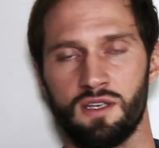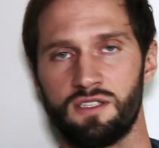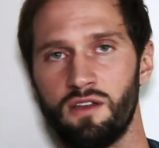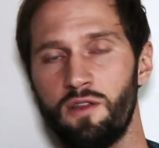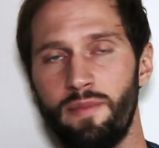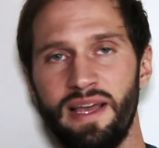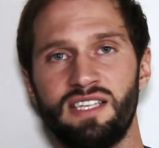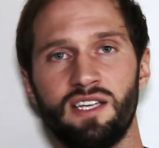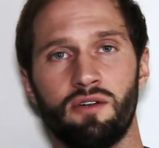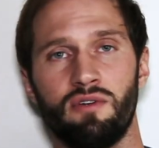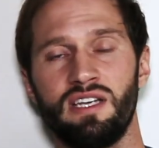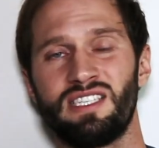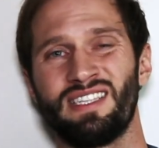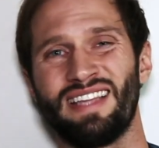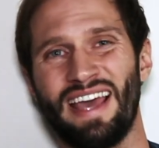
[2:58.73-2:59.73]
So the basic
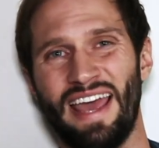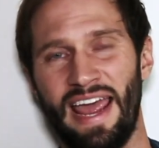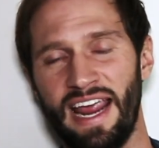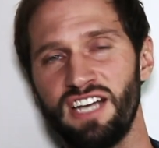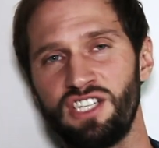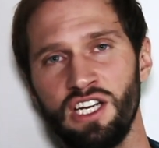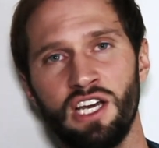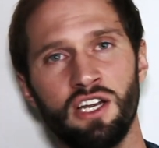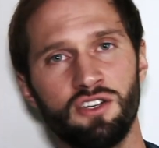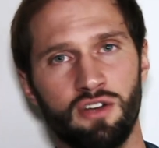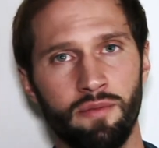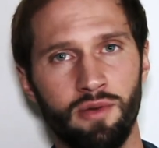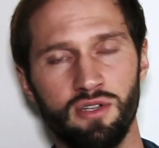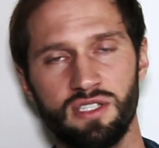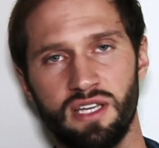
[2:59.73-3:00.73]
reason that aging
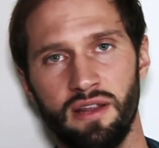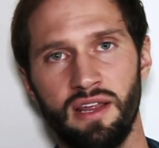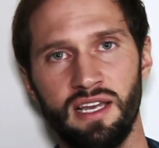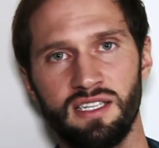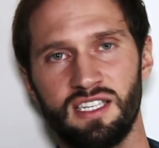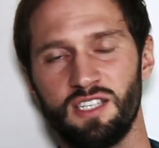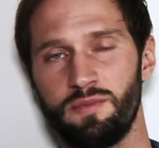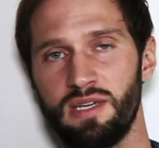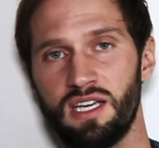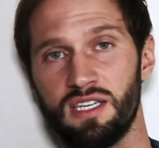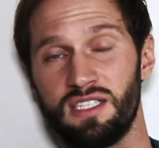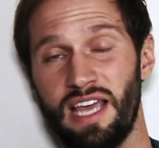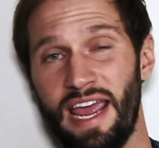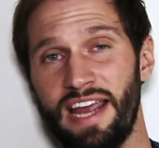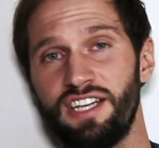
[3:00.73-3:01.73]
contributes to this is
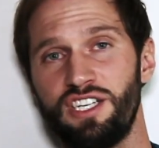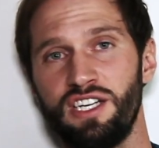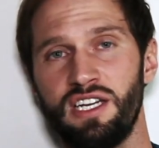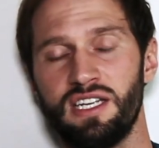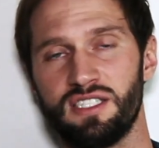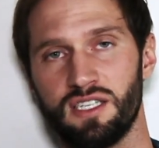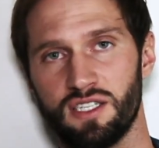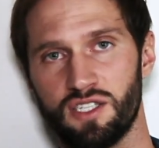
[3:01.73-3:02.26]
because aging is a